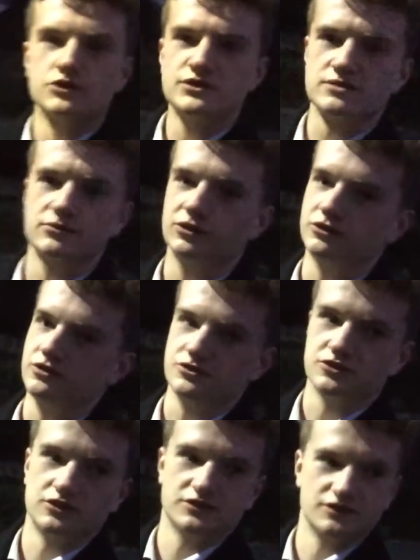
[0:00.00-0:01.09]
There's some good
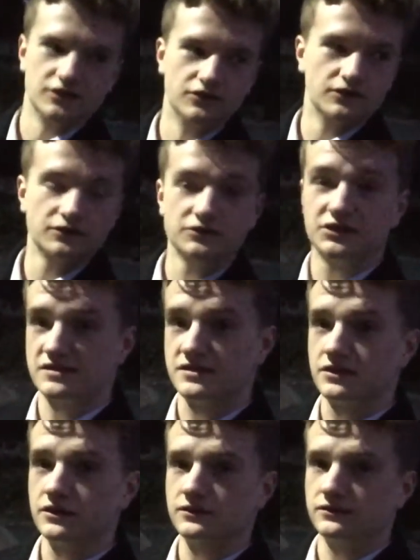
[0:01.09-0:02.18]
news also.
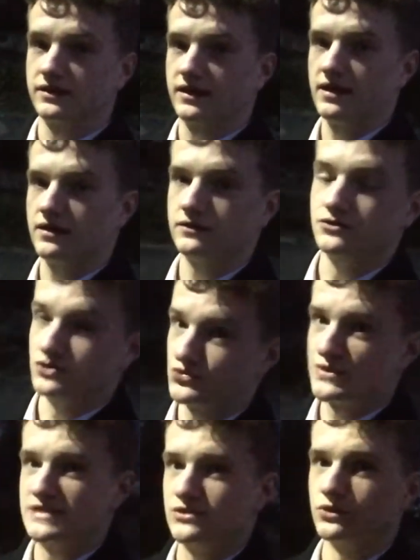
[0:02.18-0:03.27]
Jessica, the cat, who's
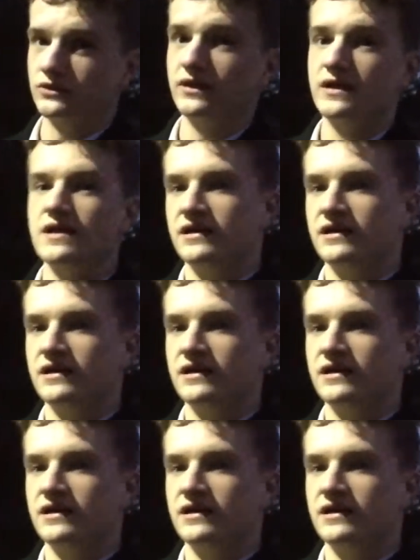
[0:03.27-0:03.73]
twenty-one,